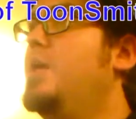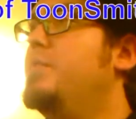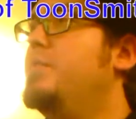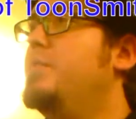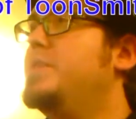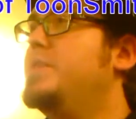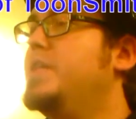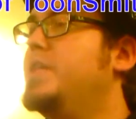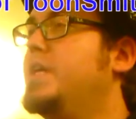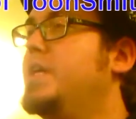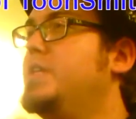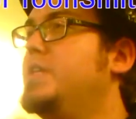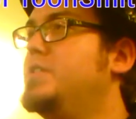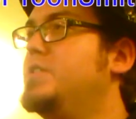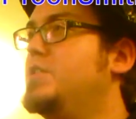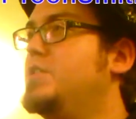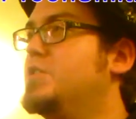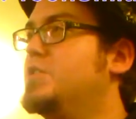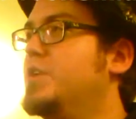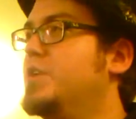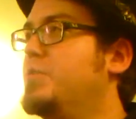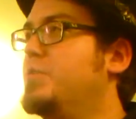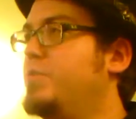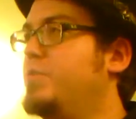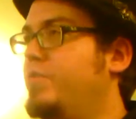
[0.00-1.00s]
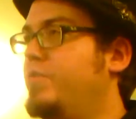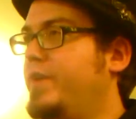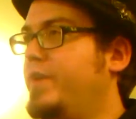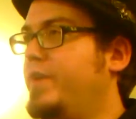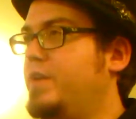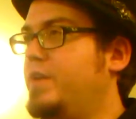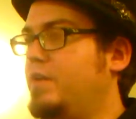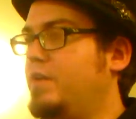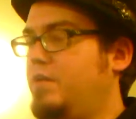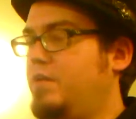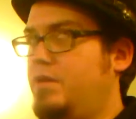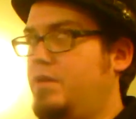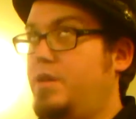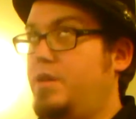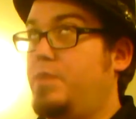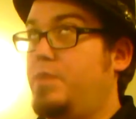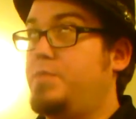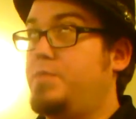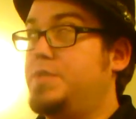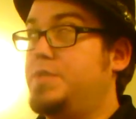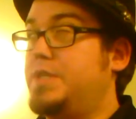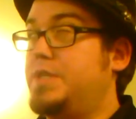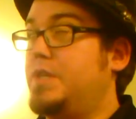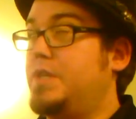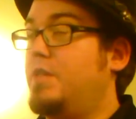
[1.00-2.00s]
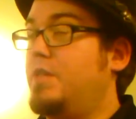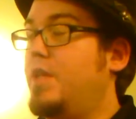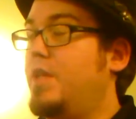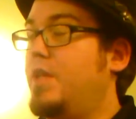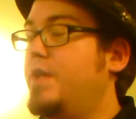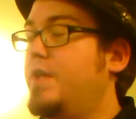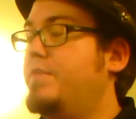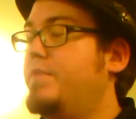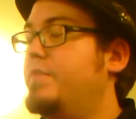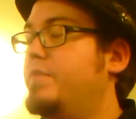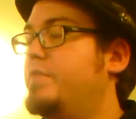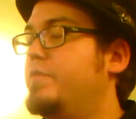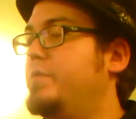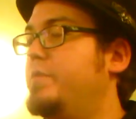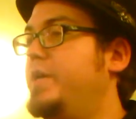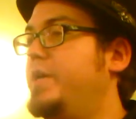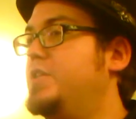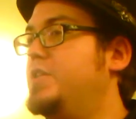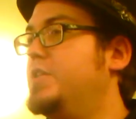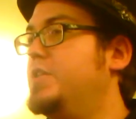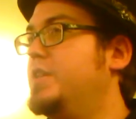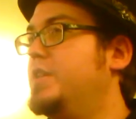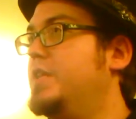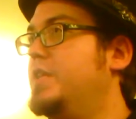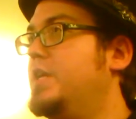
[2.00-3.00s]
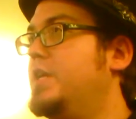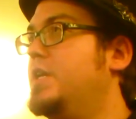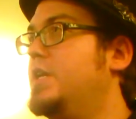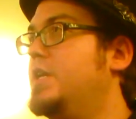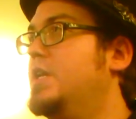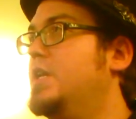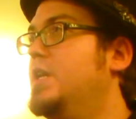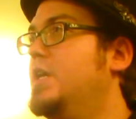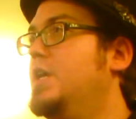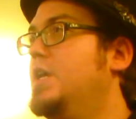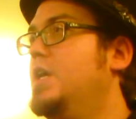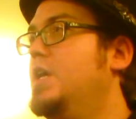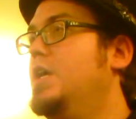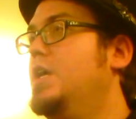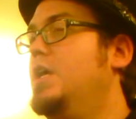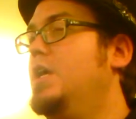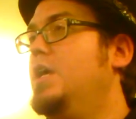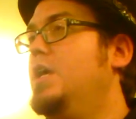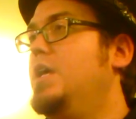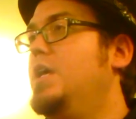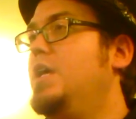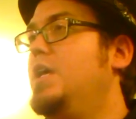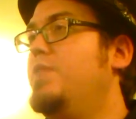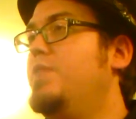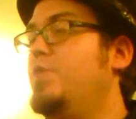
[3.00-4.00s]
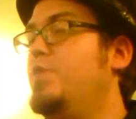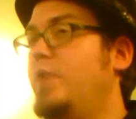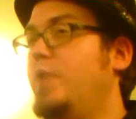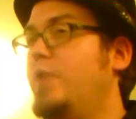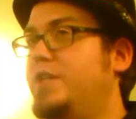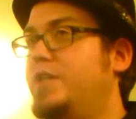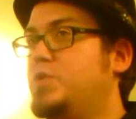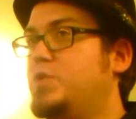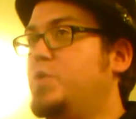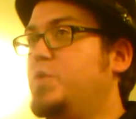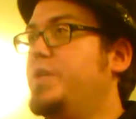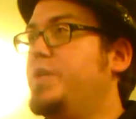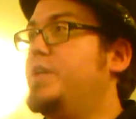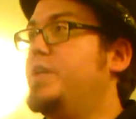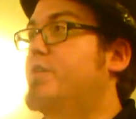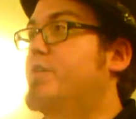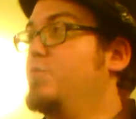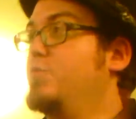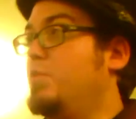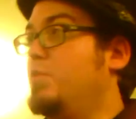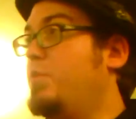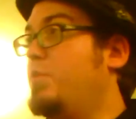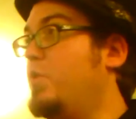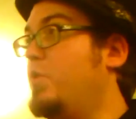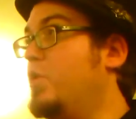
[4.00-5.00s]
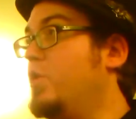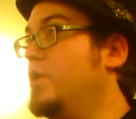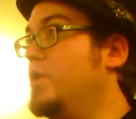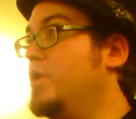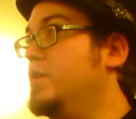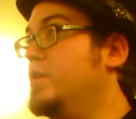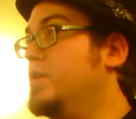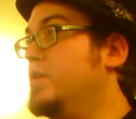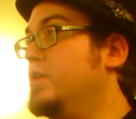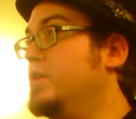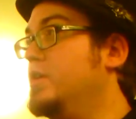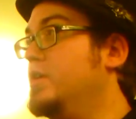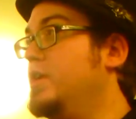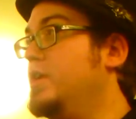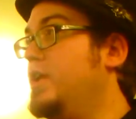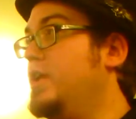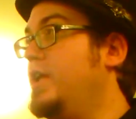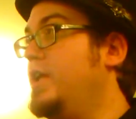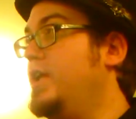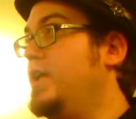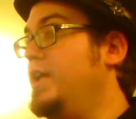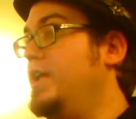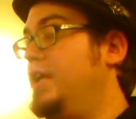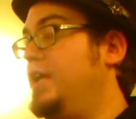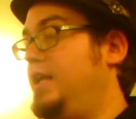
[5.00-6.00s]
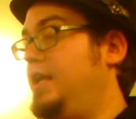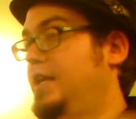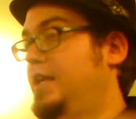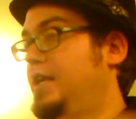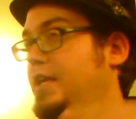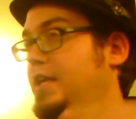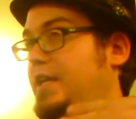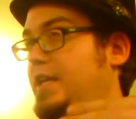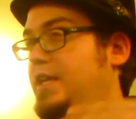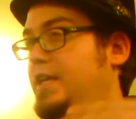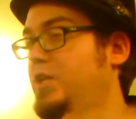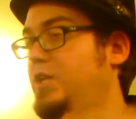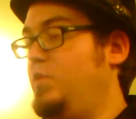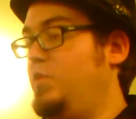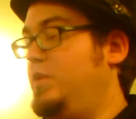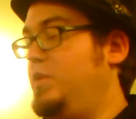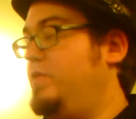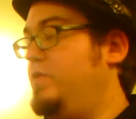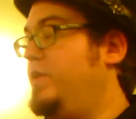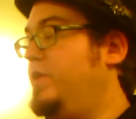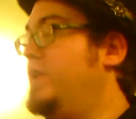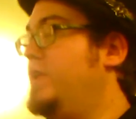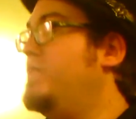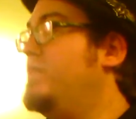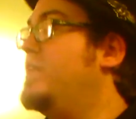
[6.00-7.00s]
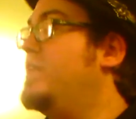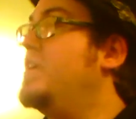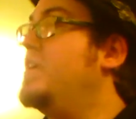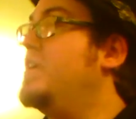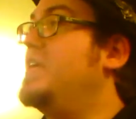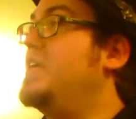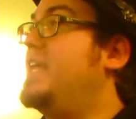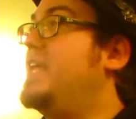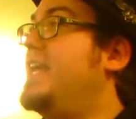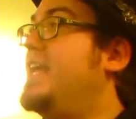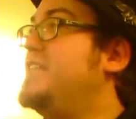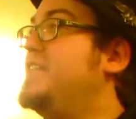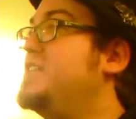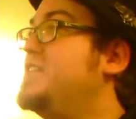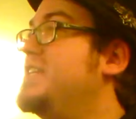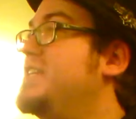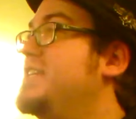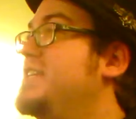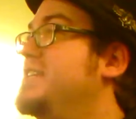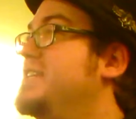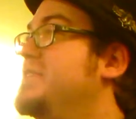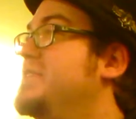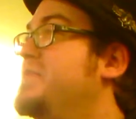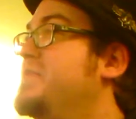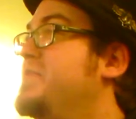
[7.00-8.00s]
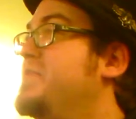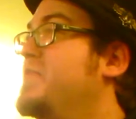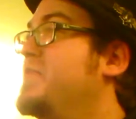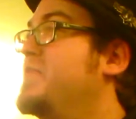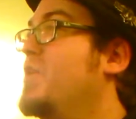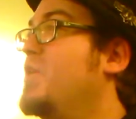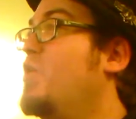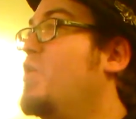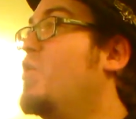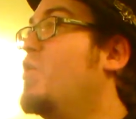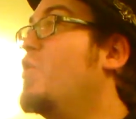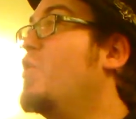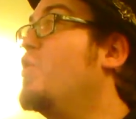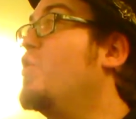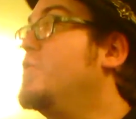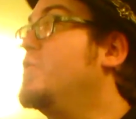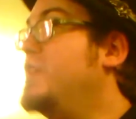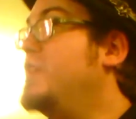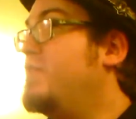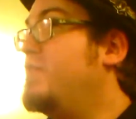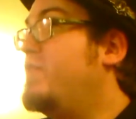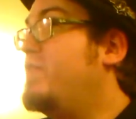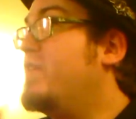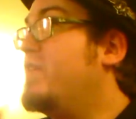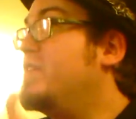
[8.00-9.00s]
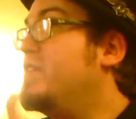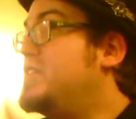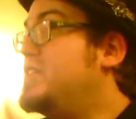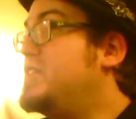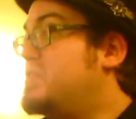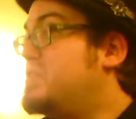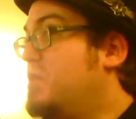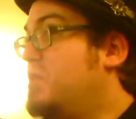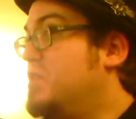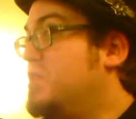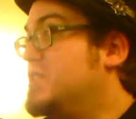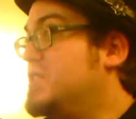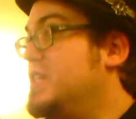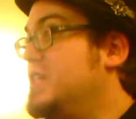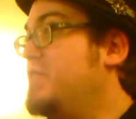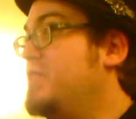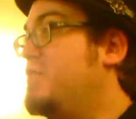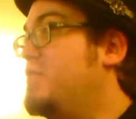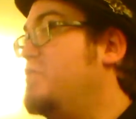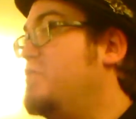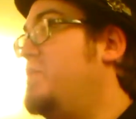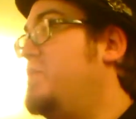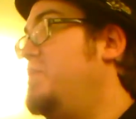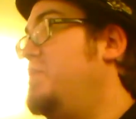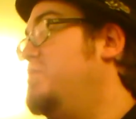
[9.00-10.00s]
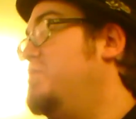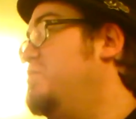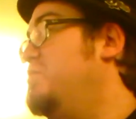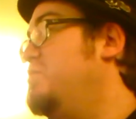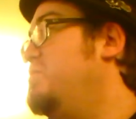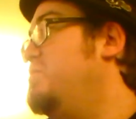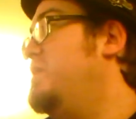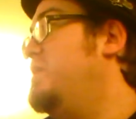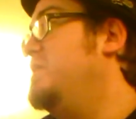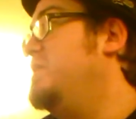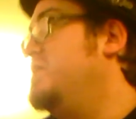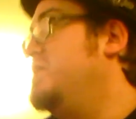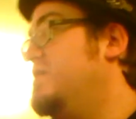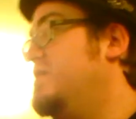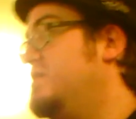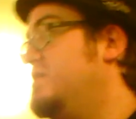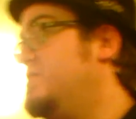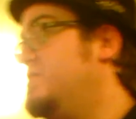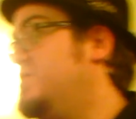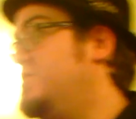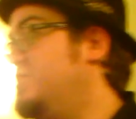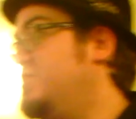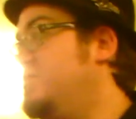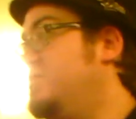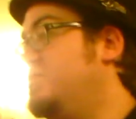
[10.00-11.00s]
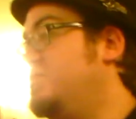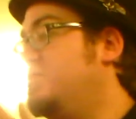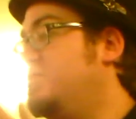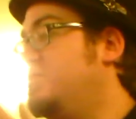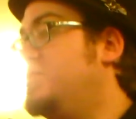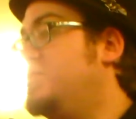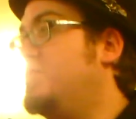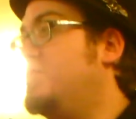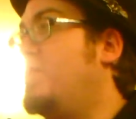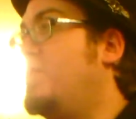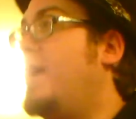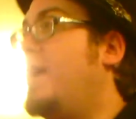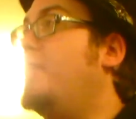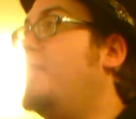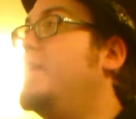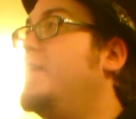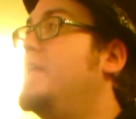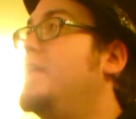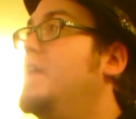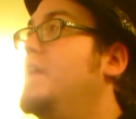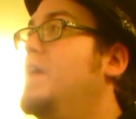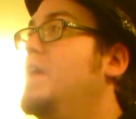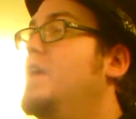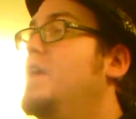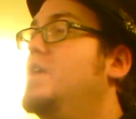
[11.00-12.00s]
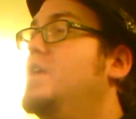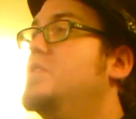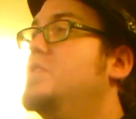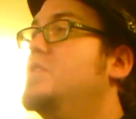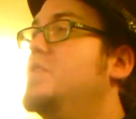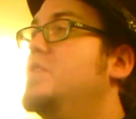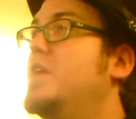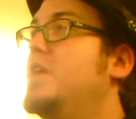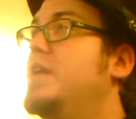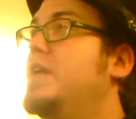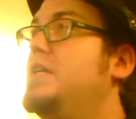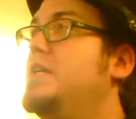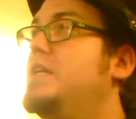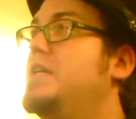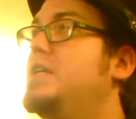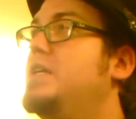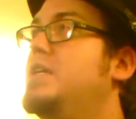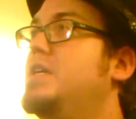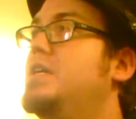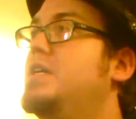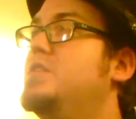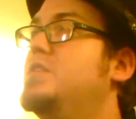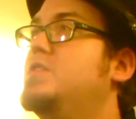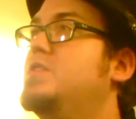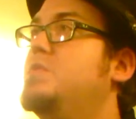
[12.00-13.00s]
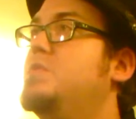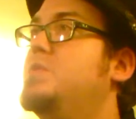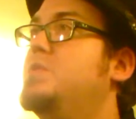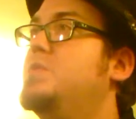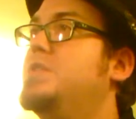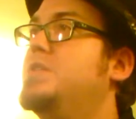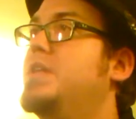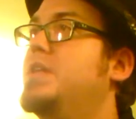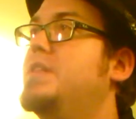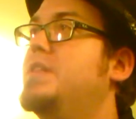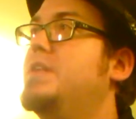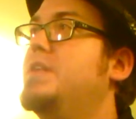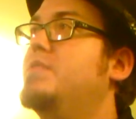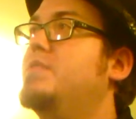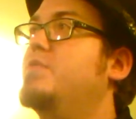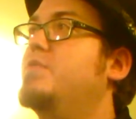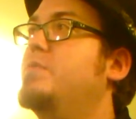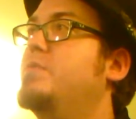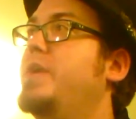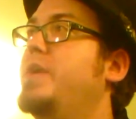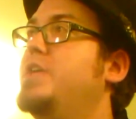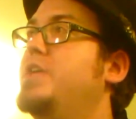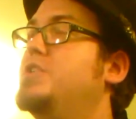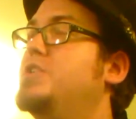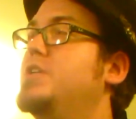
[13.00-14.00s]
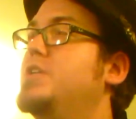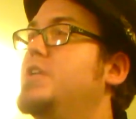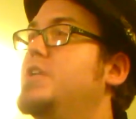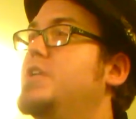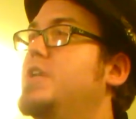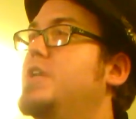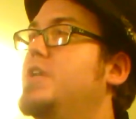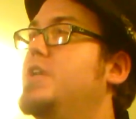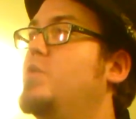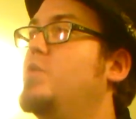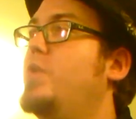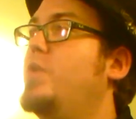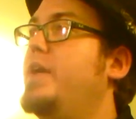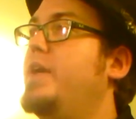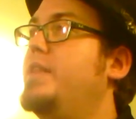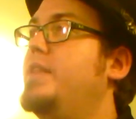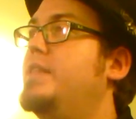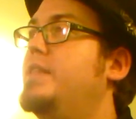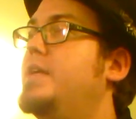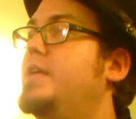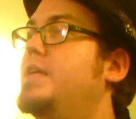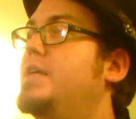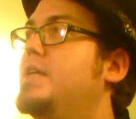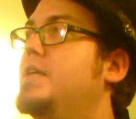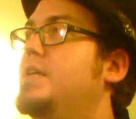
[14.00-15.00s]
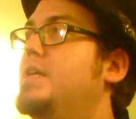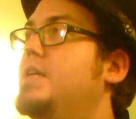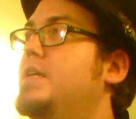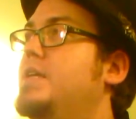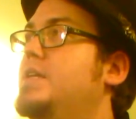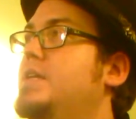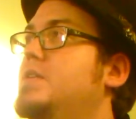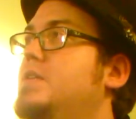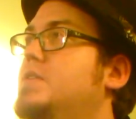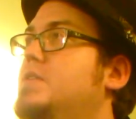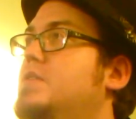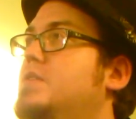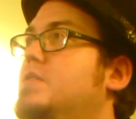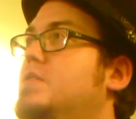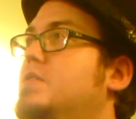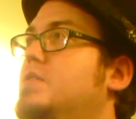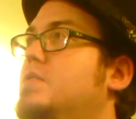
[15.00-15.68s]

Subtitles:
But the idea is you're trying to present a lot of information that if you had to read it in a report, you wouldn't find it very engaging, or only a very small sliver of people would be able to grab it. So the idea is to present the information in a way that is